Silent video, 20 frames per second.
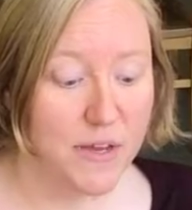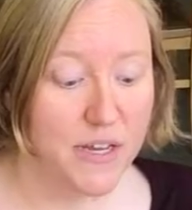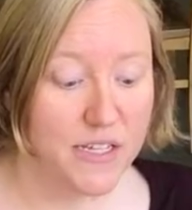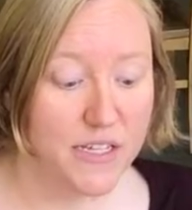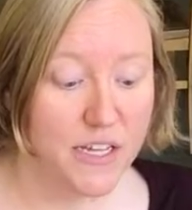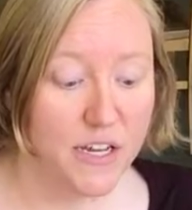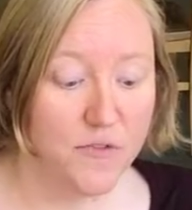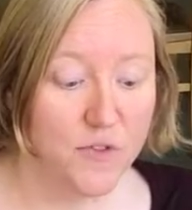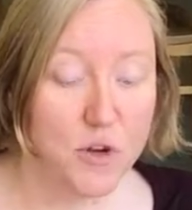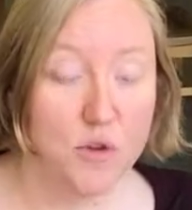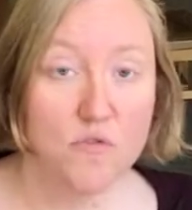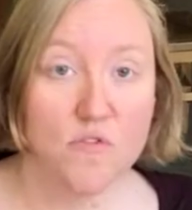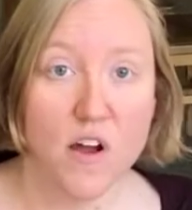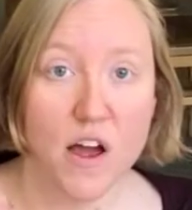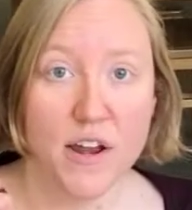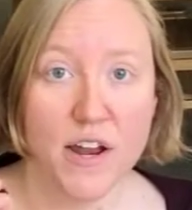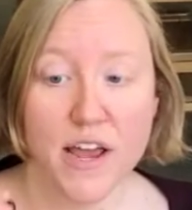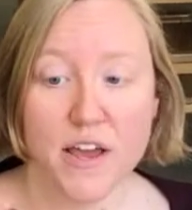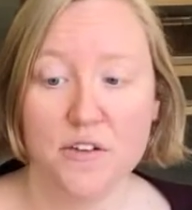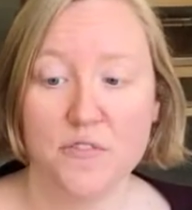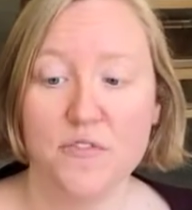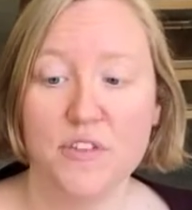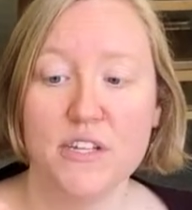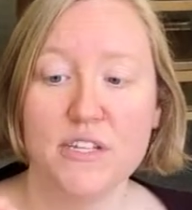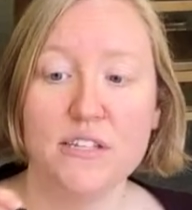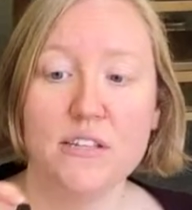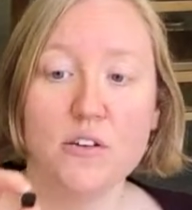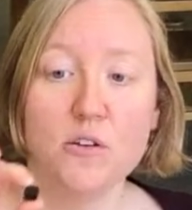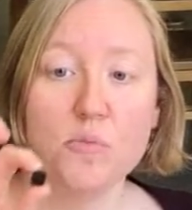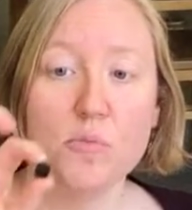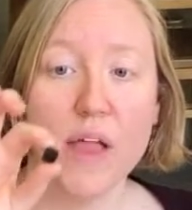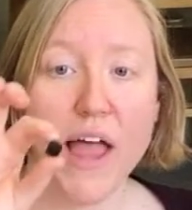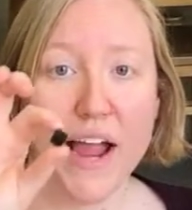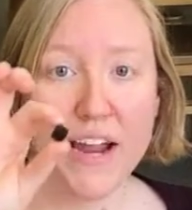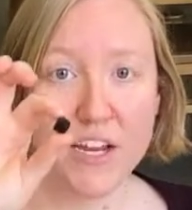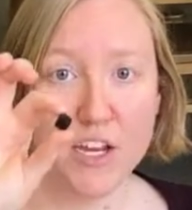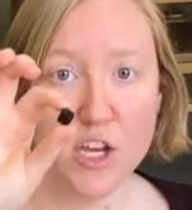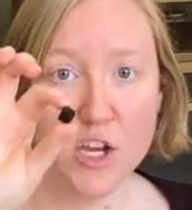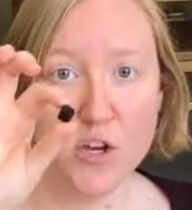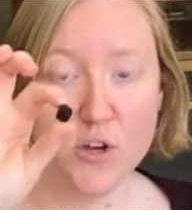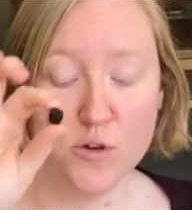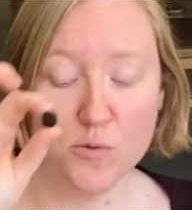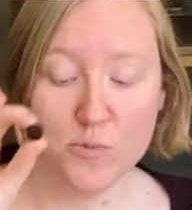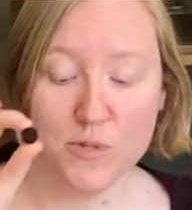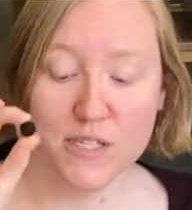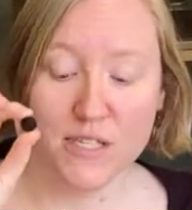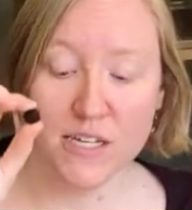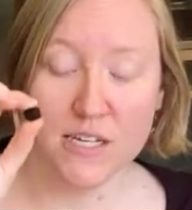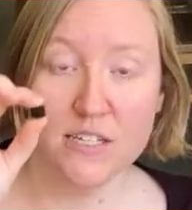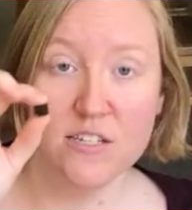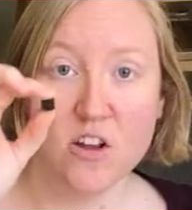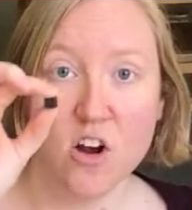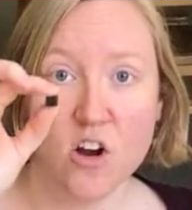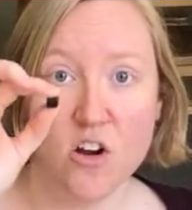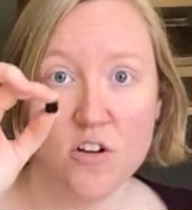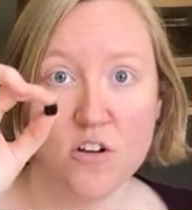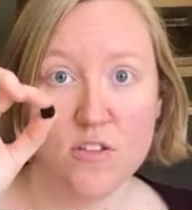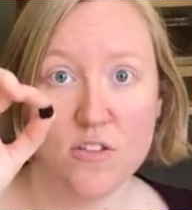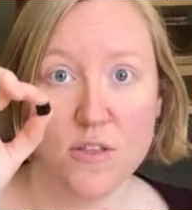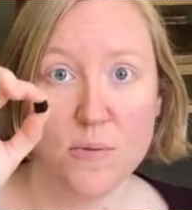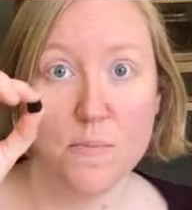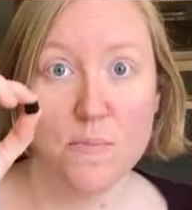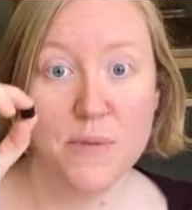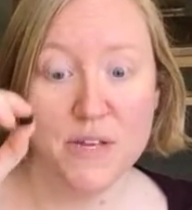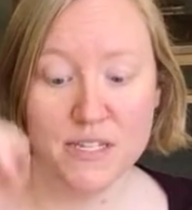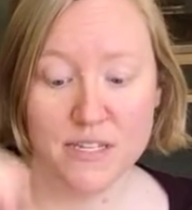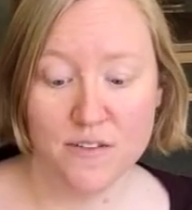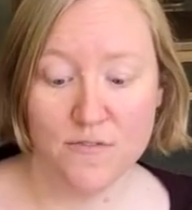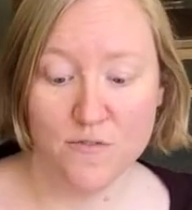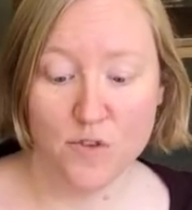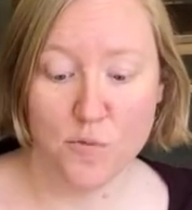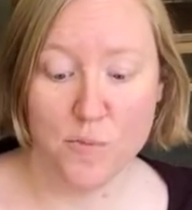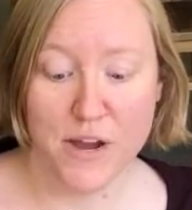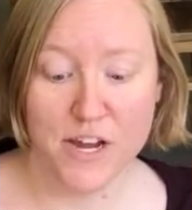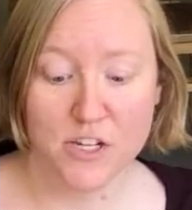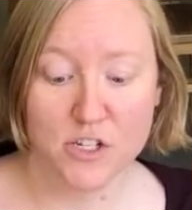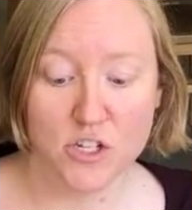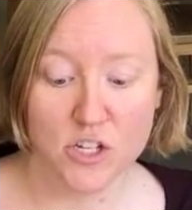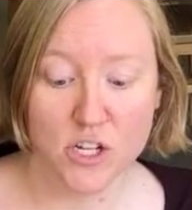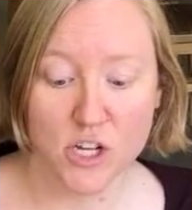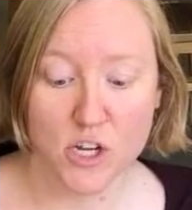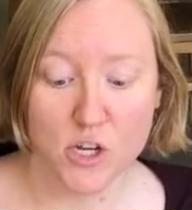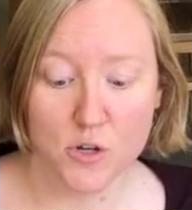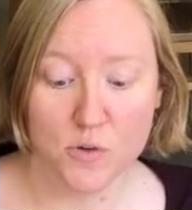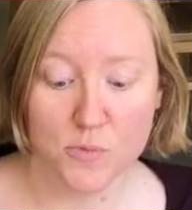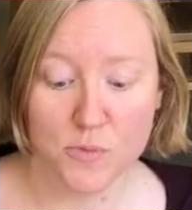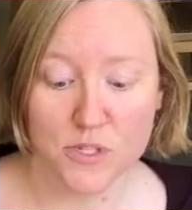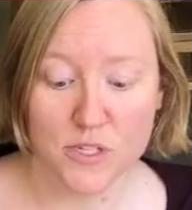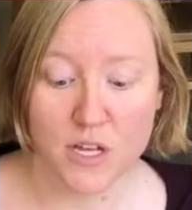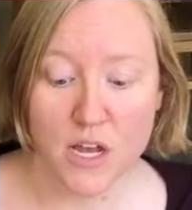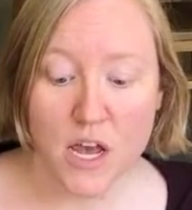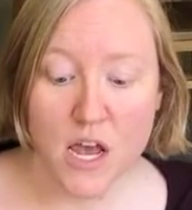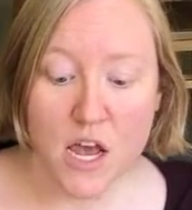is if you run out of these little black cubes. These are the misinformation cubes.